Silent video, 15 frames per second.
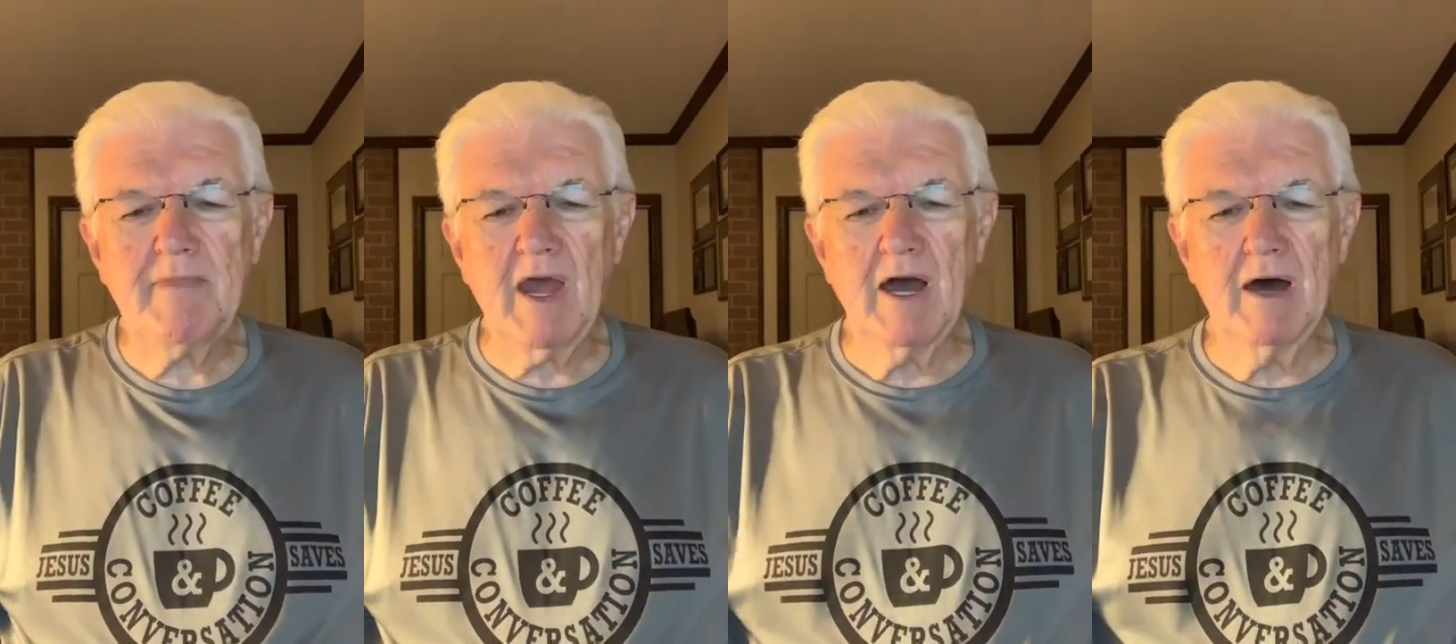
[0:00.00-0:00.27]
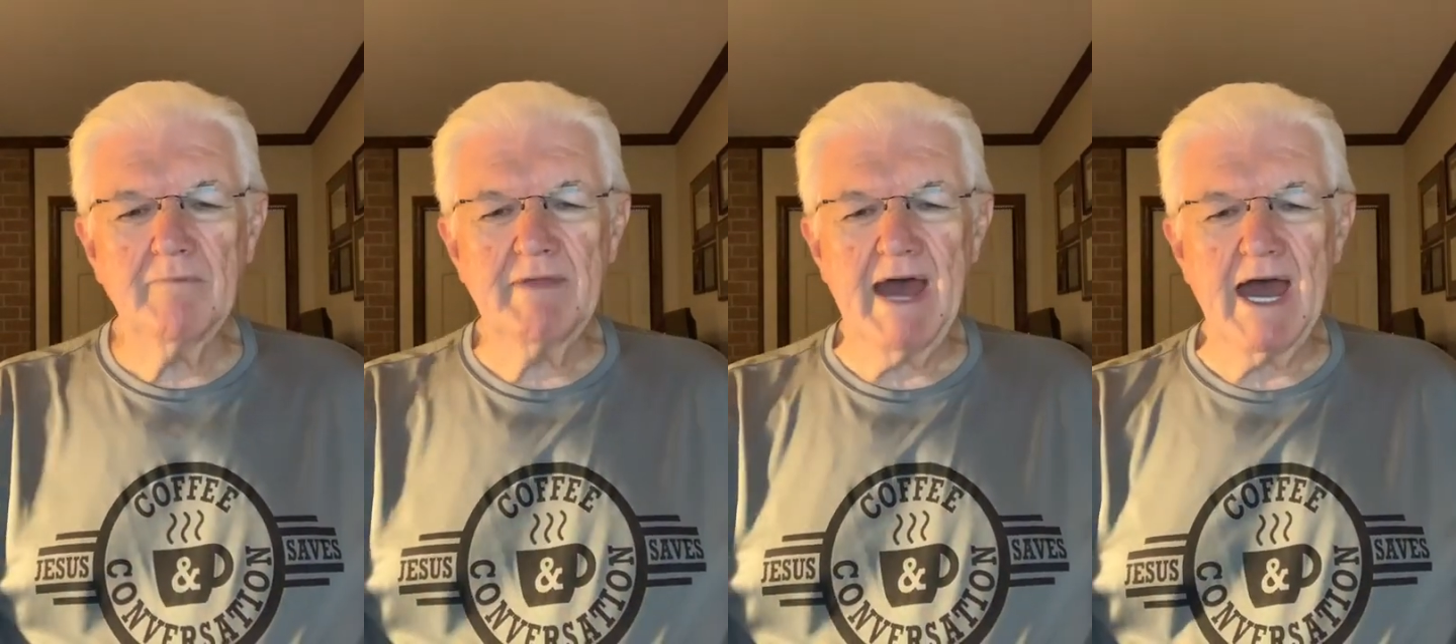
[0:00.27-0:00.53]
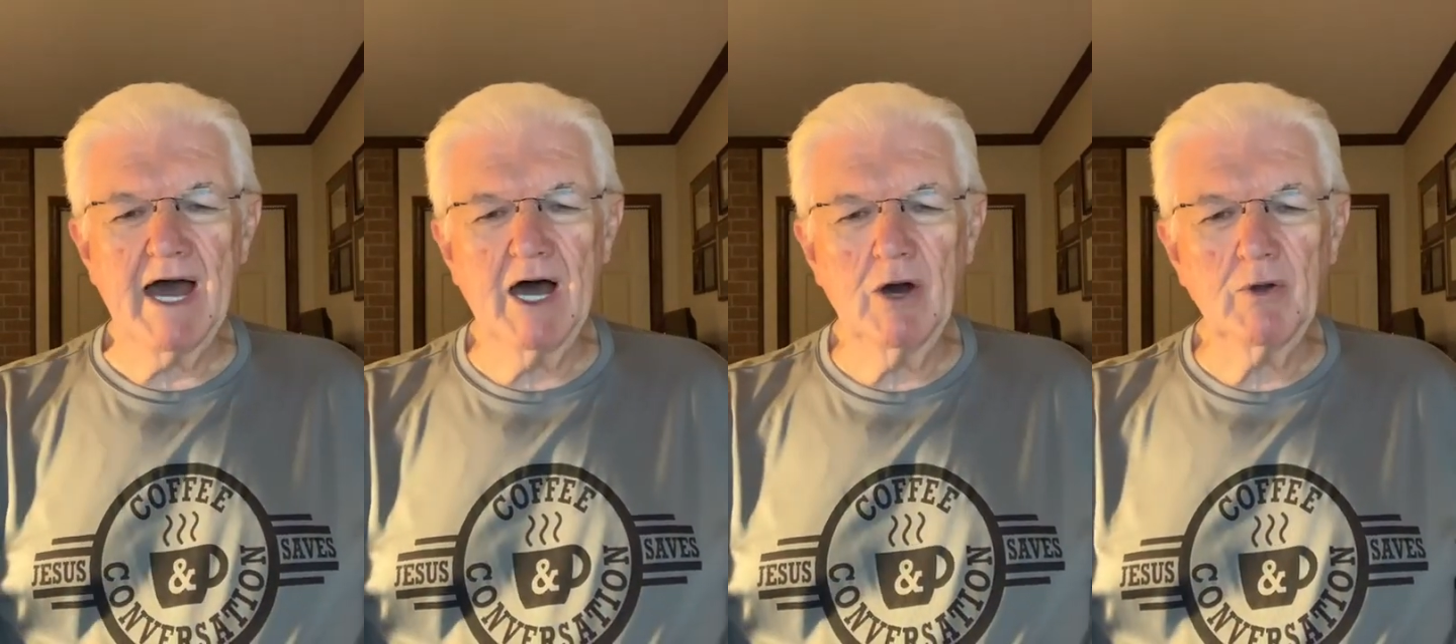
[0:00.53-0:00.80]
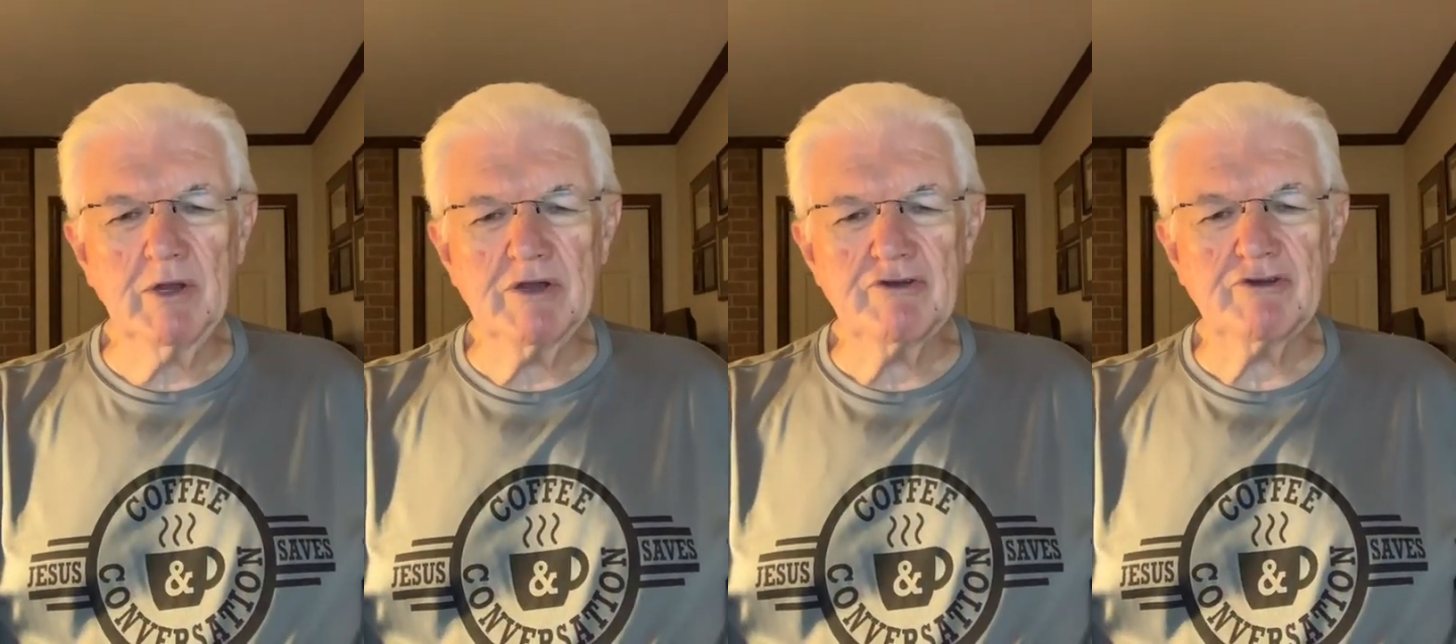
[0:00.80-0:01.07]
of that
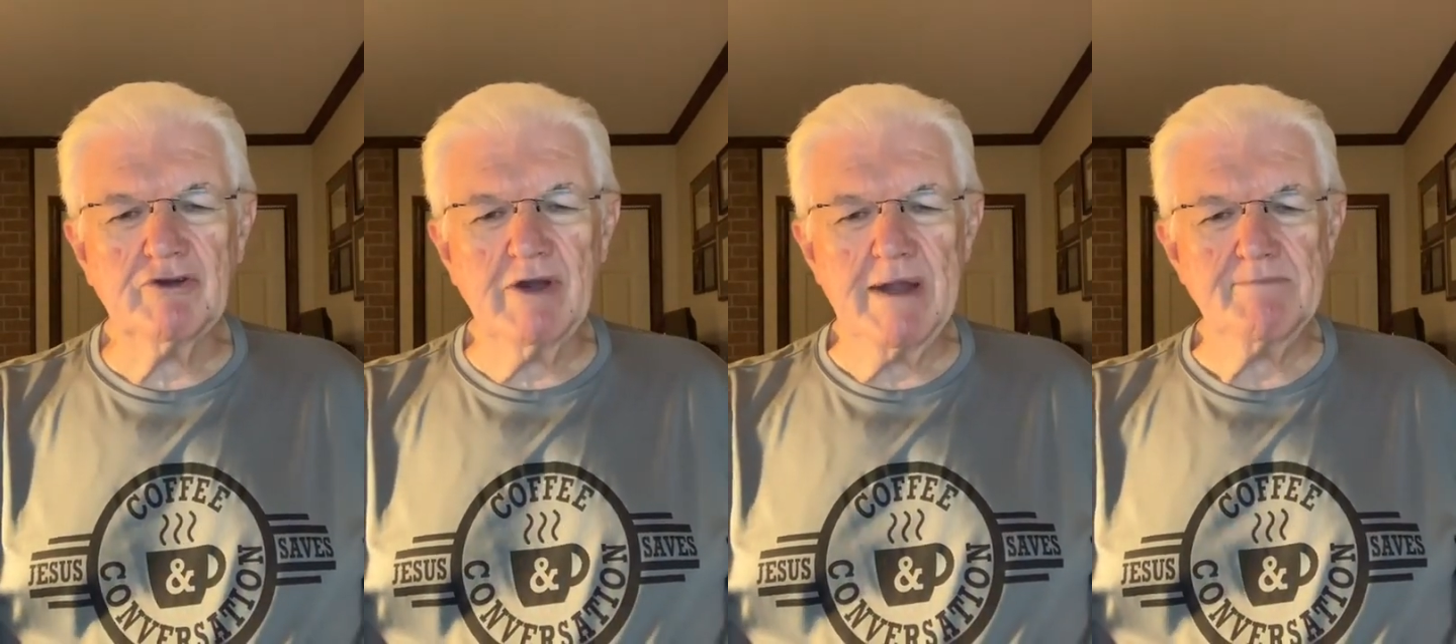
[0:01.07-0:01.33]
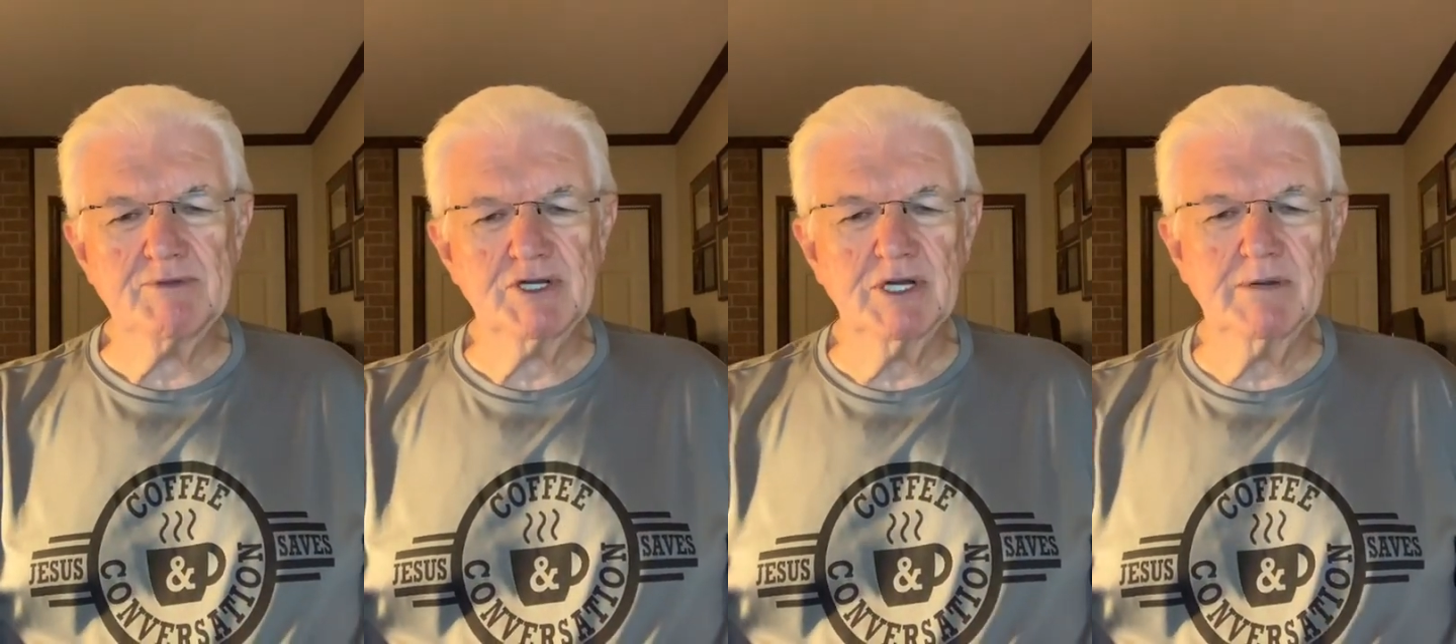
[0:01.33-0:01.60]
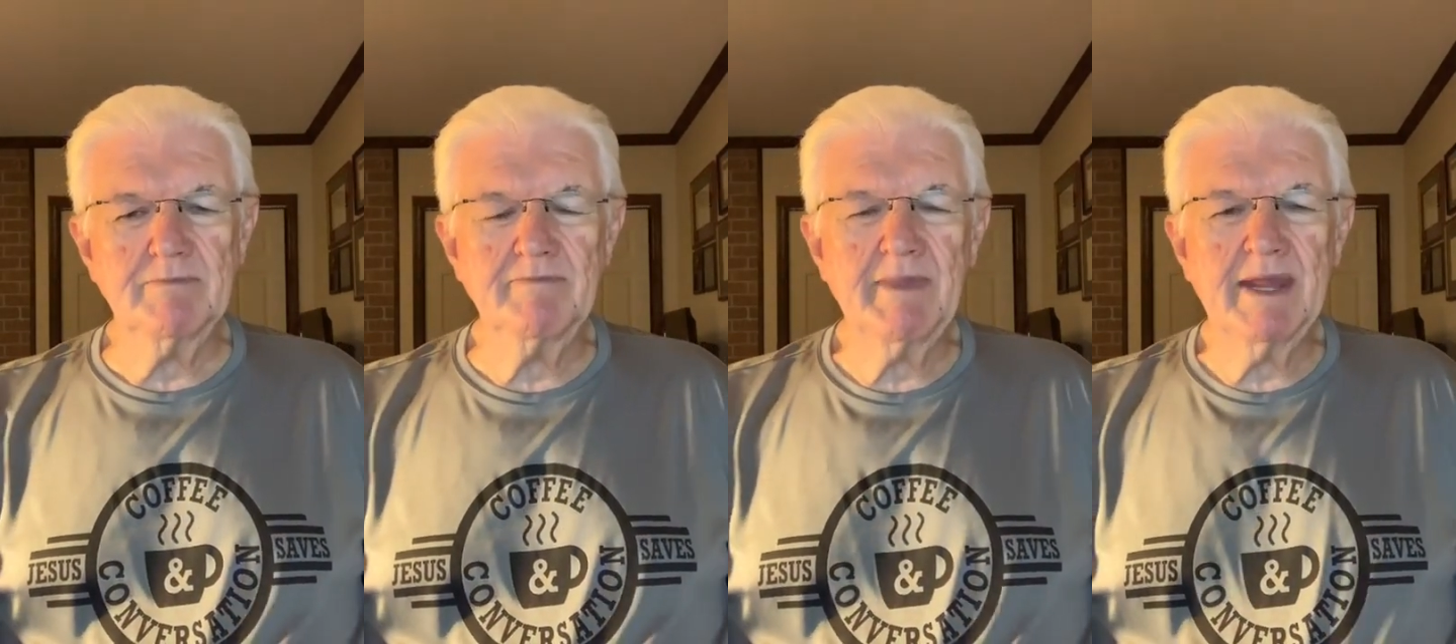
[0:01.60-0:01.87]
holy scripture